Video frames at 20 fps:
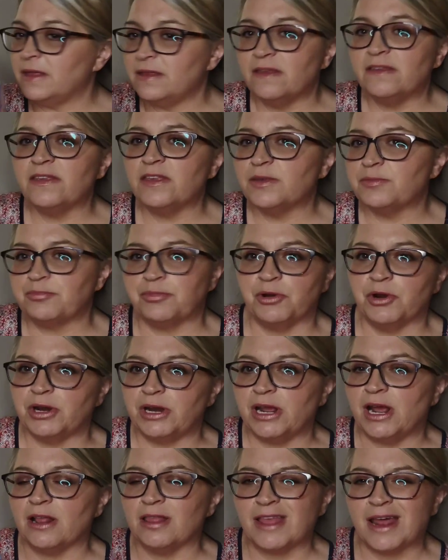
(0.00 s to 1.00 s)
And this is
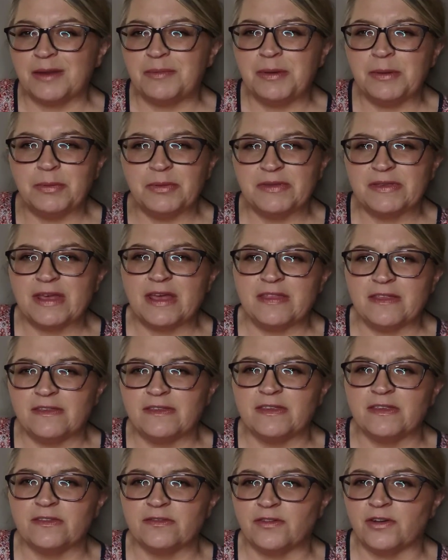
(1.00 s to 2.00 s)
pretty. A lot of people say
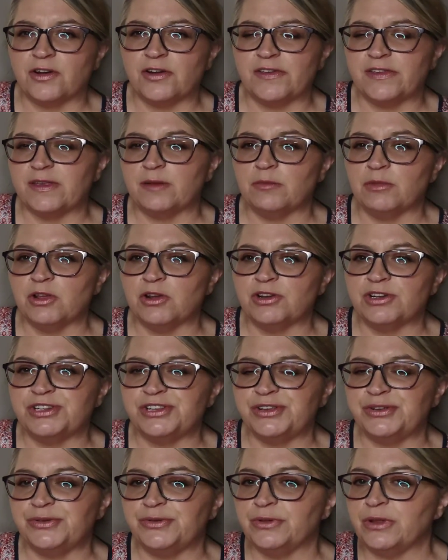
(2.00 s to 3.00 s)
this is very similar
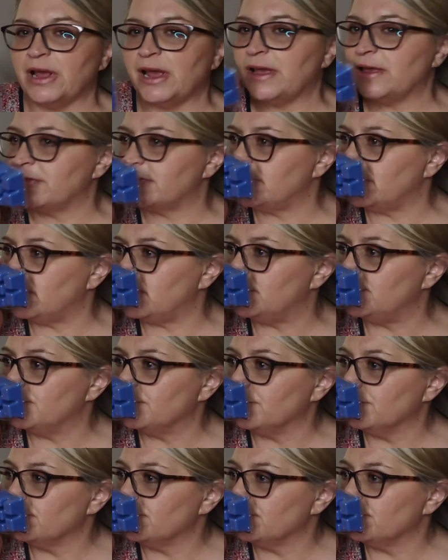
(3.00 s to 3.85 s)
to like the